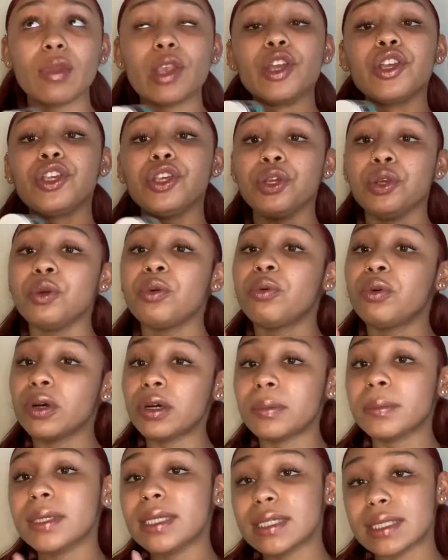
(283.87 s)
you will
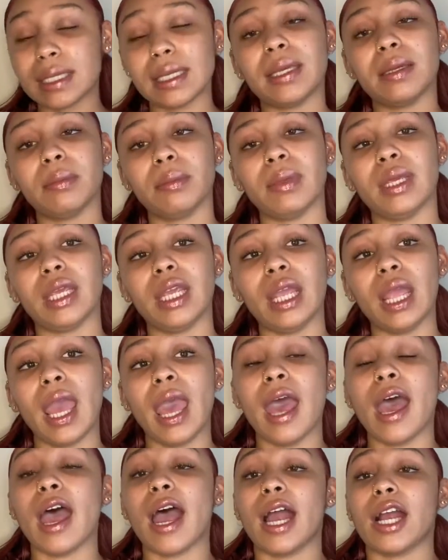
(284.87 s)
be seeing me
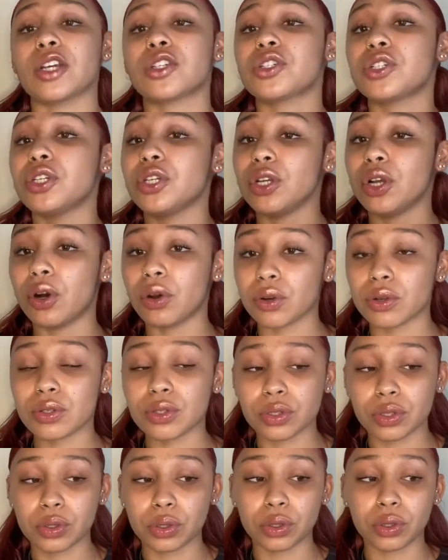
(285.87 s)
actually go to
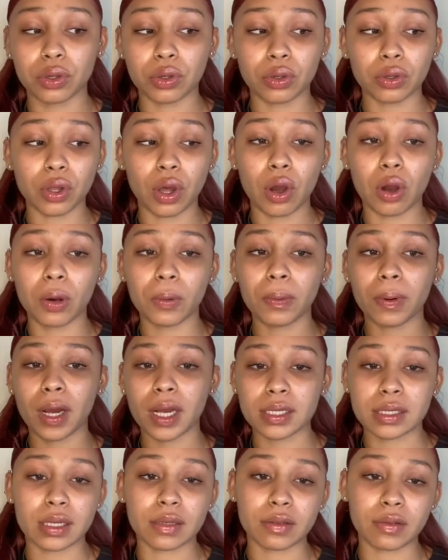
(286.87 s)
school, the whole
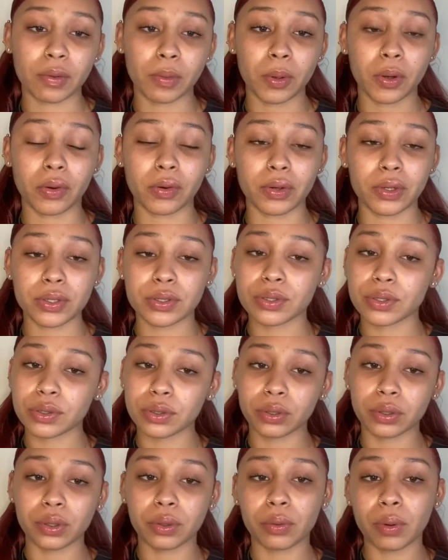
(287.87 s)
process of going to
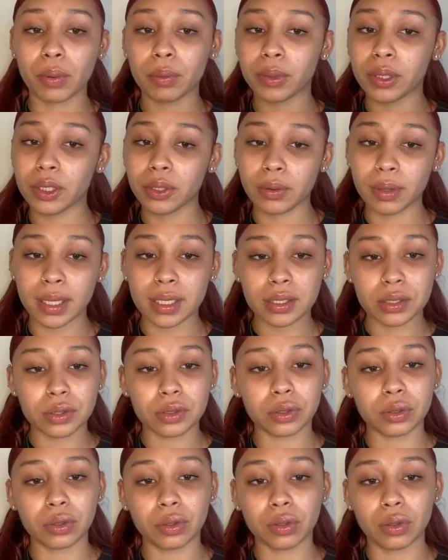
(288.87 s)
school, what we do at
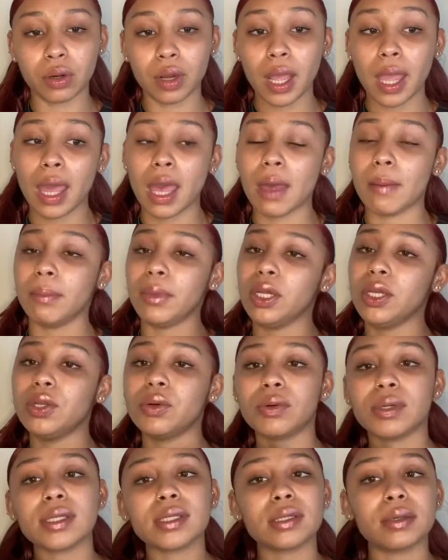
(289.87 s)
school, me
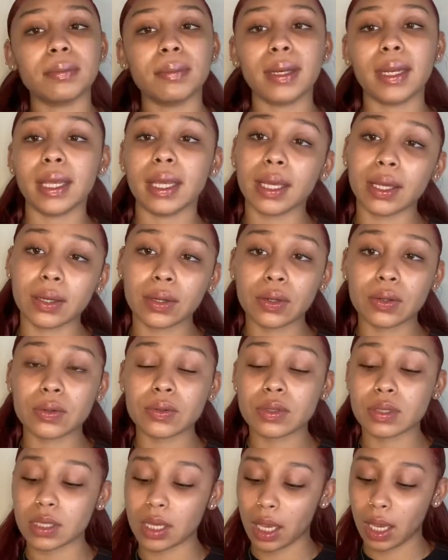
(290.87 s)
doing some
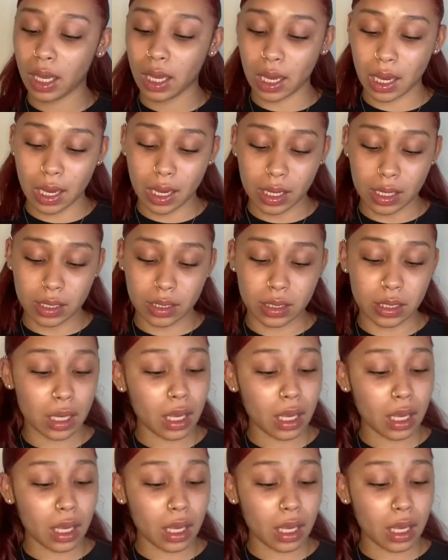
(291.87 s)
nails, and